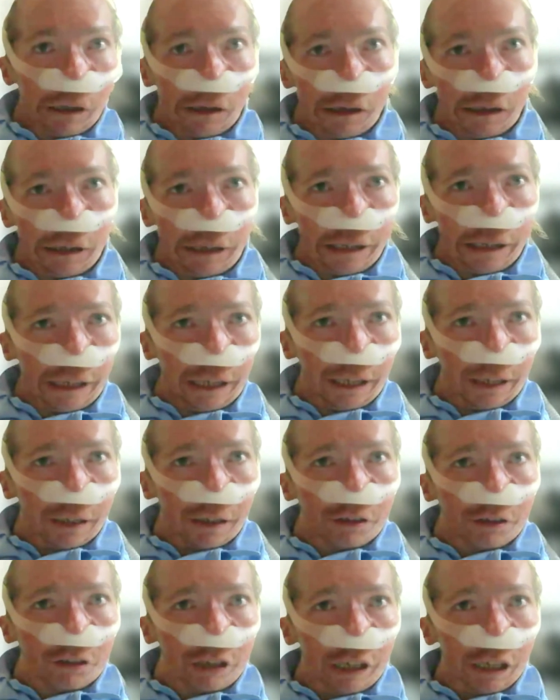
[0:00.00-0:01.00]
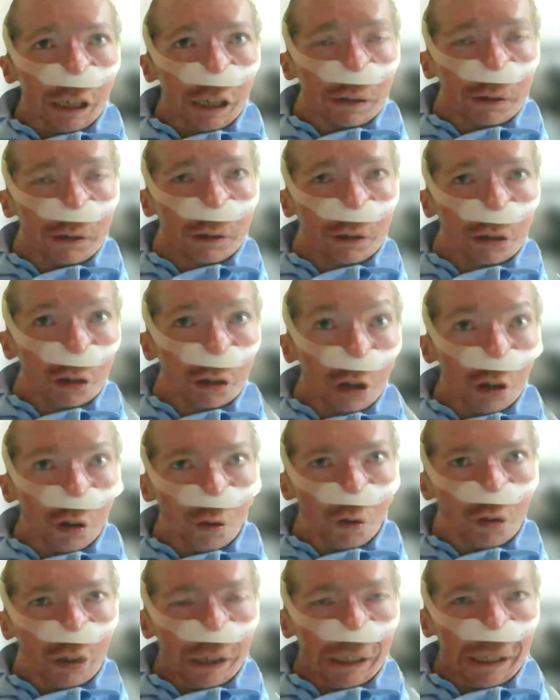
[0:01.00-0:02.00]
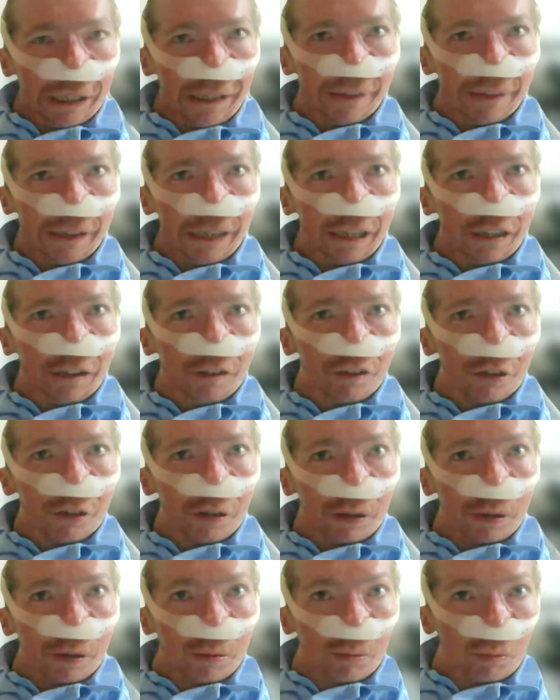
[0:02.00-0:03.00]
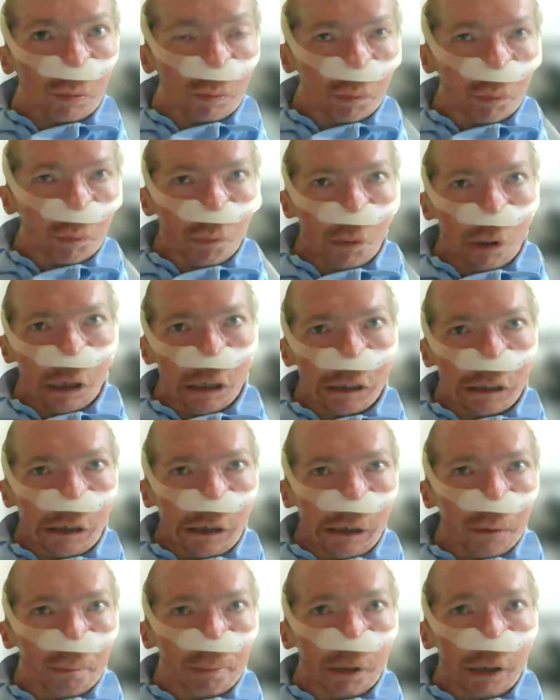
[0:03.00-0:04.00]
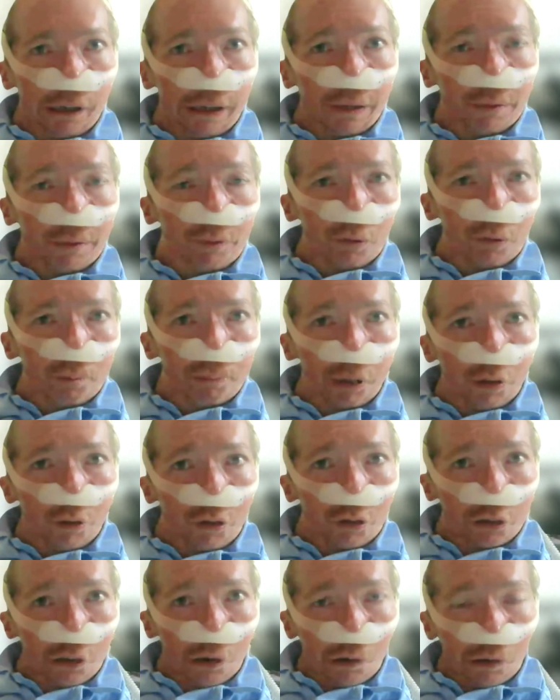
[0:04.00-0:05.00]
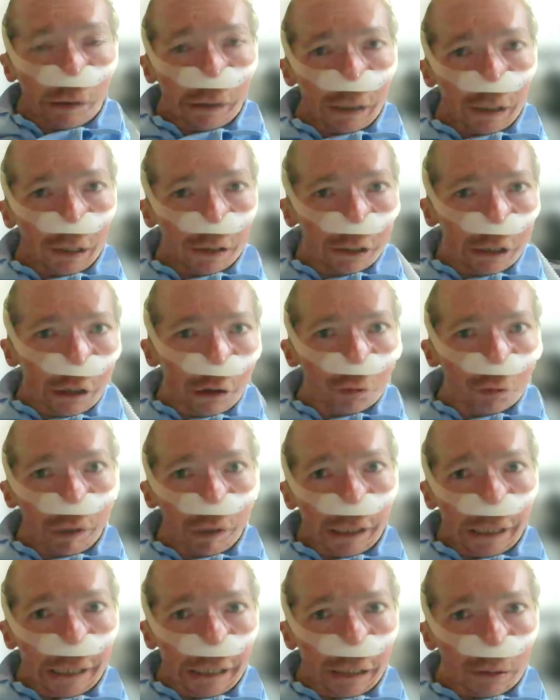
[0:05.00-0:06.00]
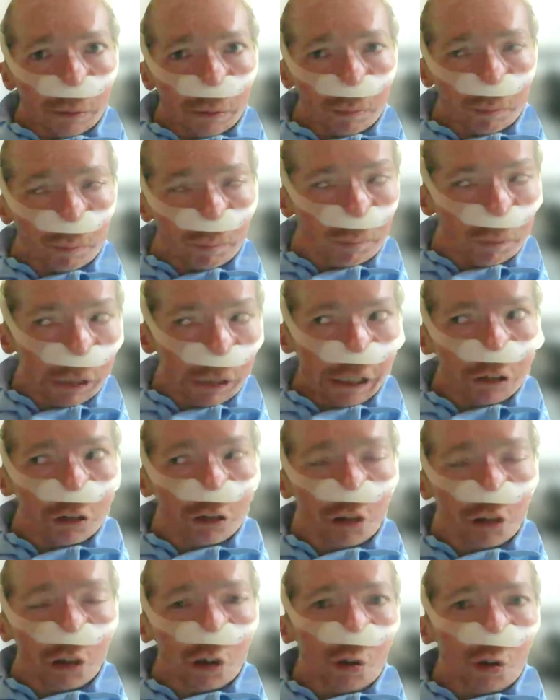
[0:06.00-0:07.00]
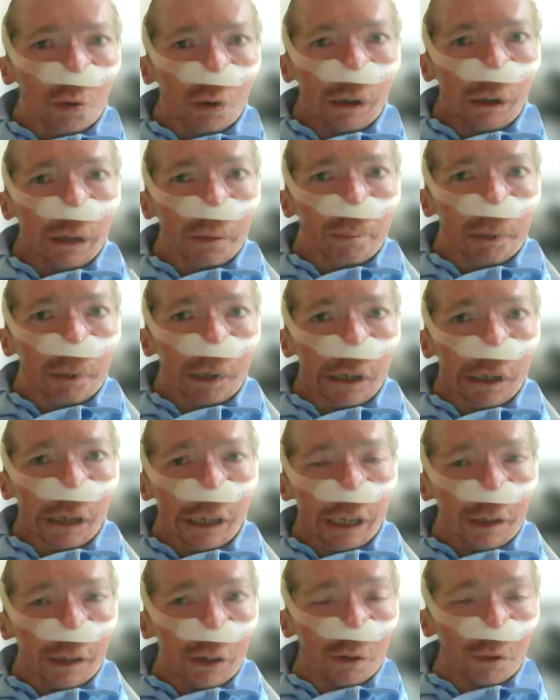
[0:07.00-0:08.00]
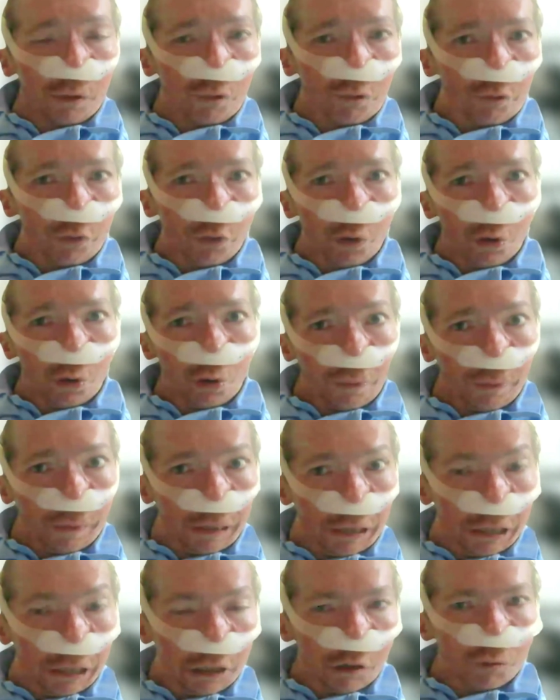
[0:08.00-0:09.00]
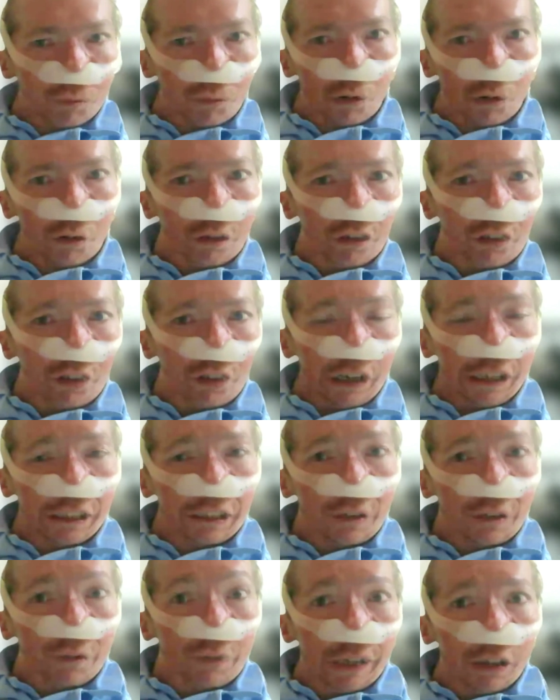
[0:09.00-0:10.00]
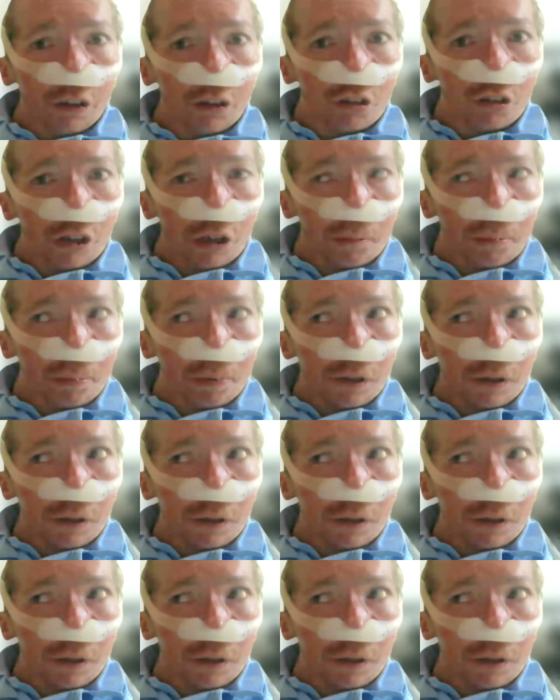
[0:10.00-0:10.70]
I did two silly things. One, I applied for a postdoc at Reading, and two, I applied for a Royal Society fellowship.